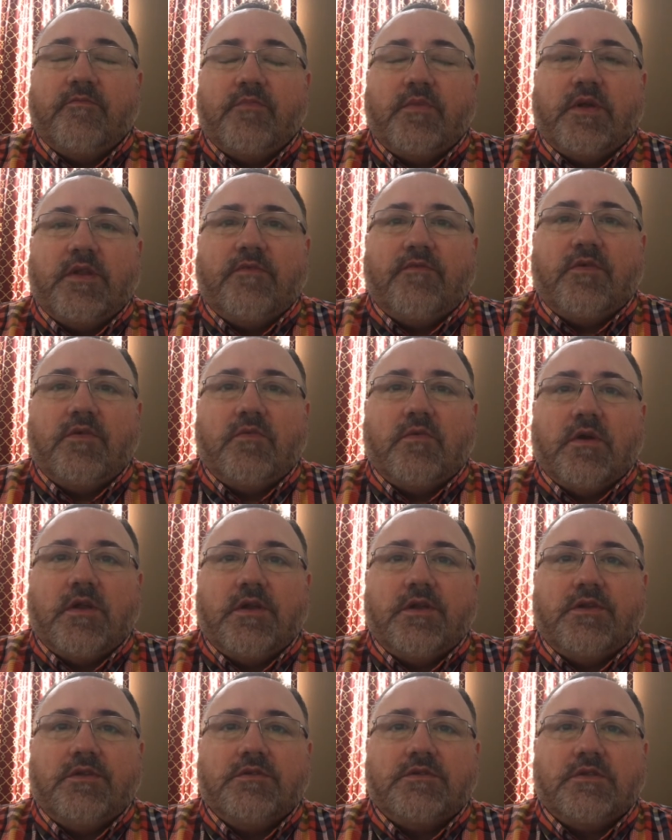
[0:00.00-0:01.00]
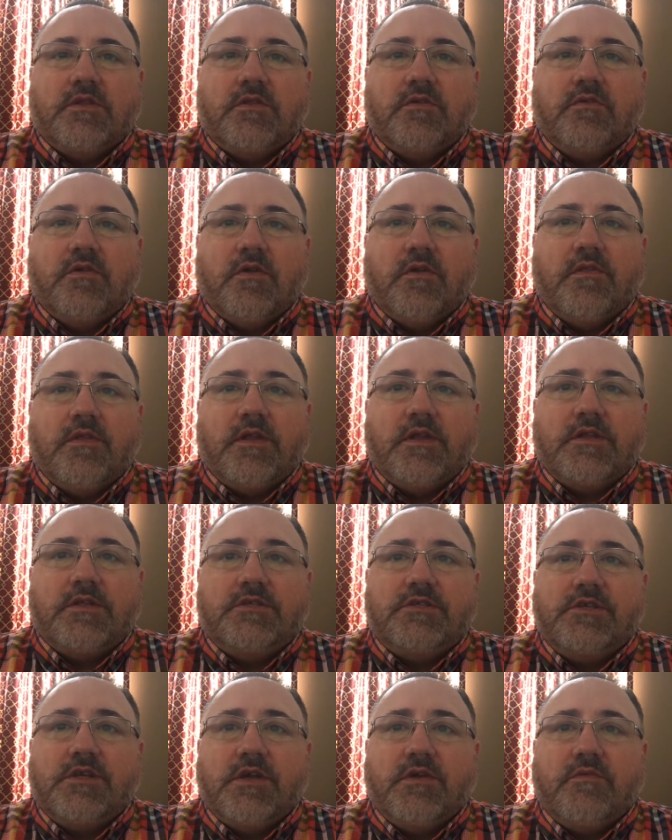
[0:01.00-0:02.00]
But if you wanted to use a lure, then a
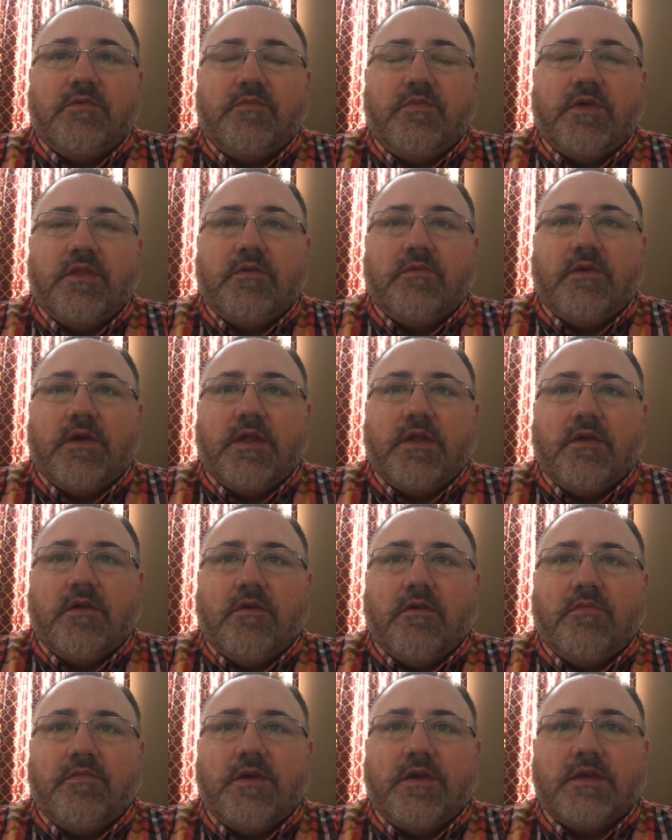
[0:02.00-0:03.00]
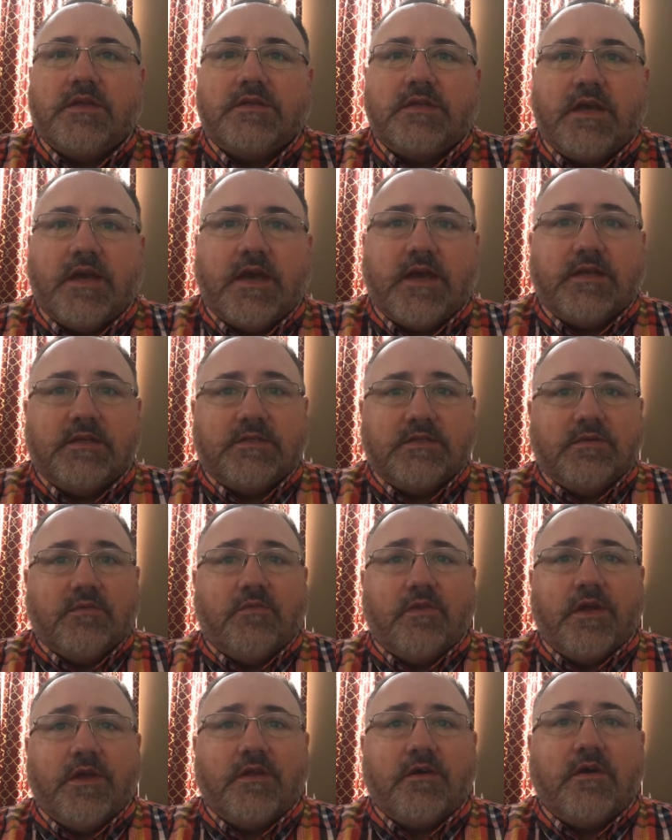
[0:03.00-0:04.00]
jig would be the way to go because it has some
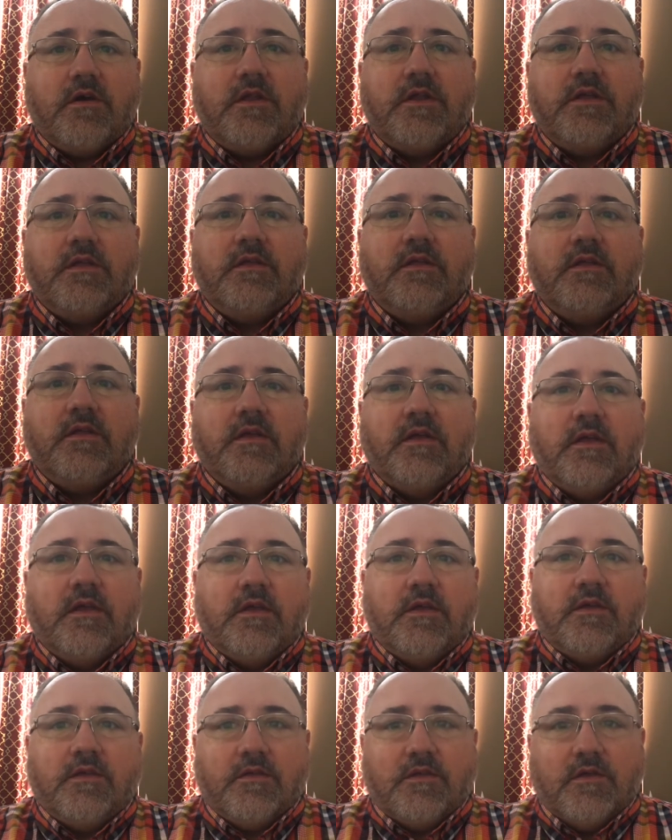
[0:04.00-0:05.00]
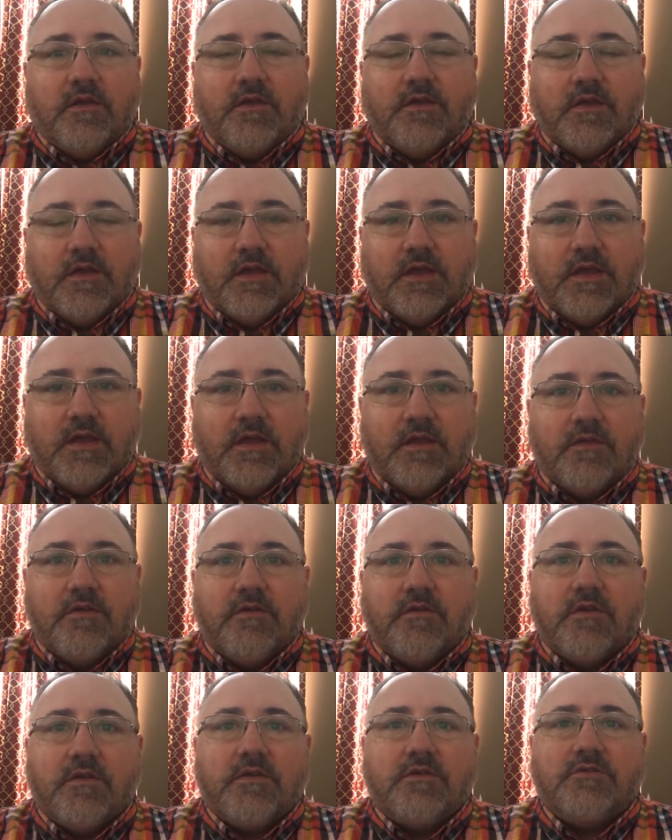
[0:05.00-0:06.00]
weight on it. Again,
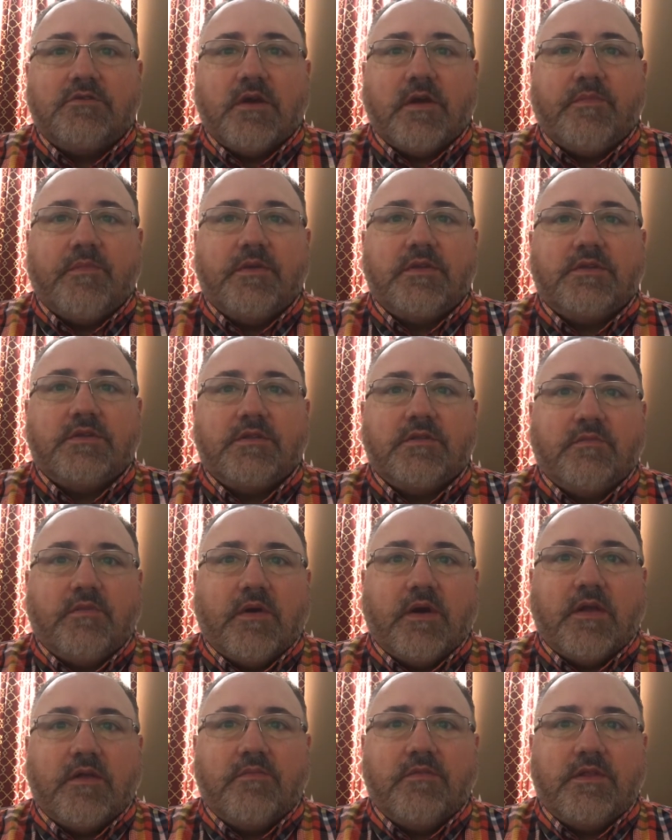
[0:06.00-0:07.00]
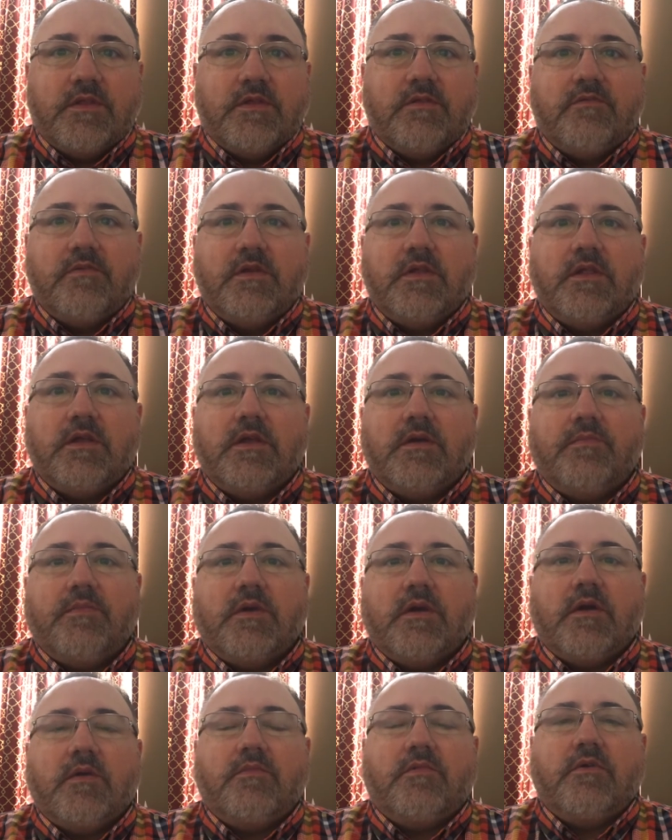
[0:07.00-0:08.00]
you can drop it to the bottom and then reel it up
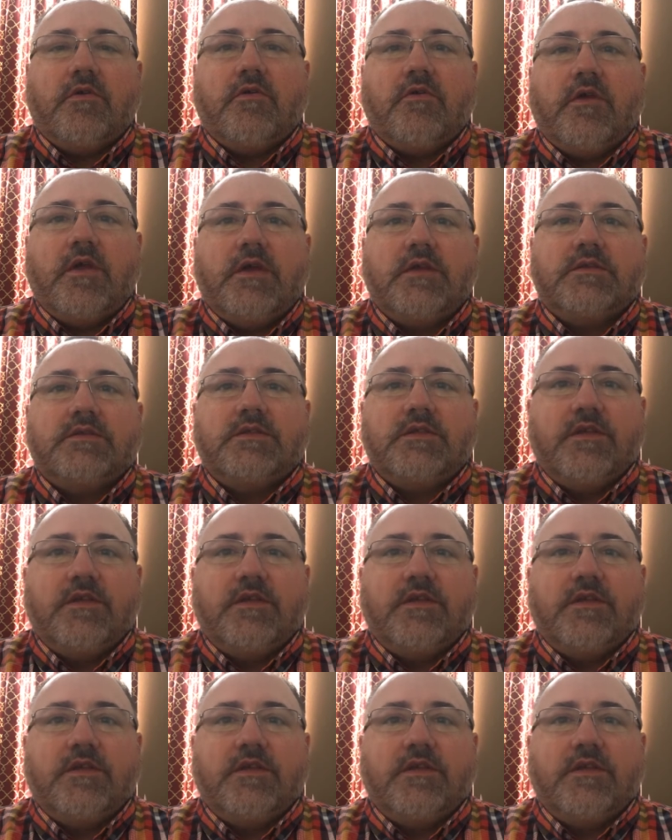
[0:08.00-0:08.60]
a couple cranks.